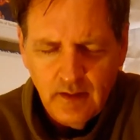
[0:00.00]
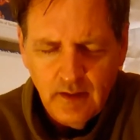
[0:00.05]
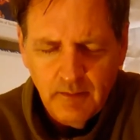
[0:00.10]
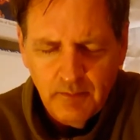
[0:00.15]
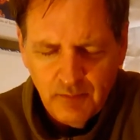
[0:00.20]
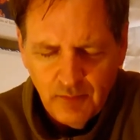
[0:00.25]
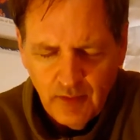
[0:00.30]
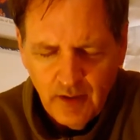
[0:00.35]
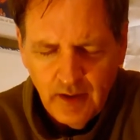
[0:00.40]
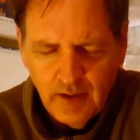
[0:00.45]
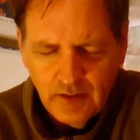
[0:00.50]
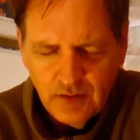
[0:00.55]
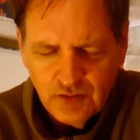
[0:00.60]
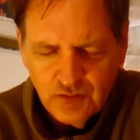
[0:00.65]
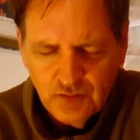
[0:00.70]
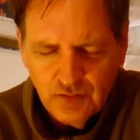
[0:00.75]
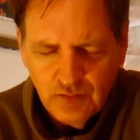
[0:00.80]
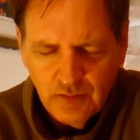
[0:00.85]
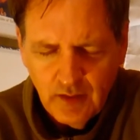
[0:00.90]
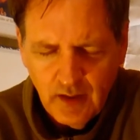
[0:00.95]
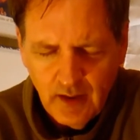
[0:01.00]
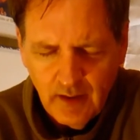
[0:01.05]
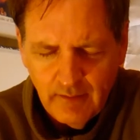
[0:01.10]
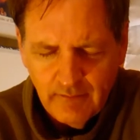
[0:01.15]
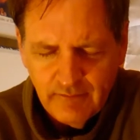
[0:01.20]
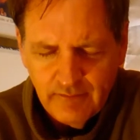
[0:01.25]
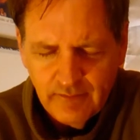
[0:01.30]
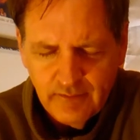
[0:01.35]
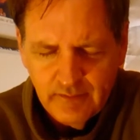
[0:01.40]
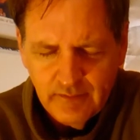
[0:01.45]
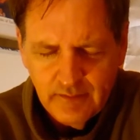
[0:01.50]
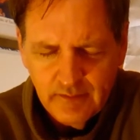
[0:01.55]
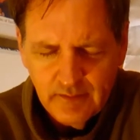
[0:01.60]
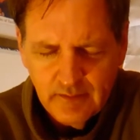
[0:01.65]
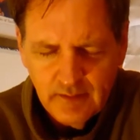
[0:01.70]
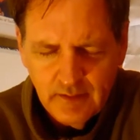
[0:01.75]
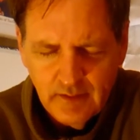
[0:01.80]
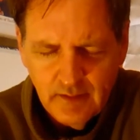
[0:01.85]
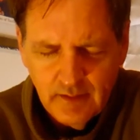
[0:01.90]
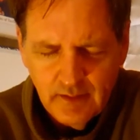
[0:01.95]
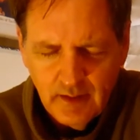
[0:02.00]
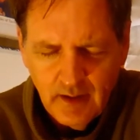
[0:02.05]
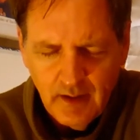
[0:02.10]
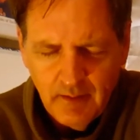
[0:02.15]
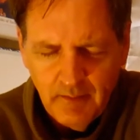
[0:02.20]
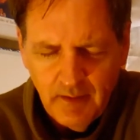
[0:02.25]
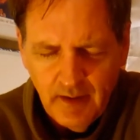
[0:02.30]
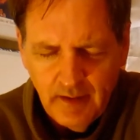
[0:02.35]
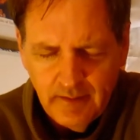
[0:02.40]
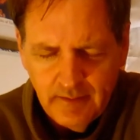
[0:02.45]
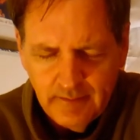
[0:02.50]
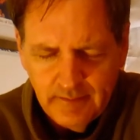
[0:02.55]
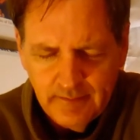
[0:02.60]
I pray in true love. Amen.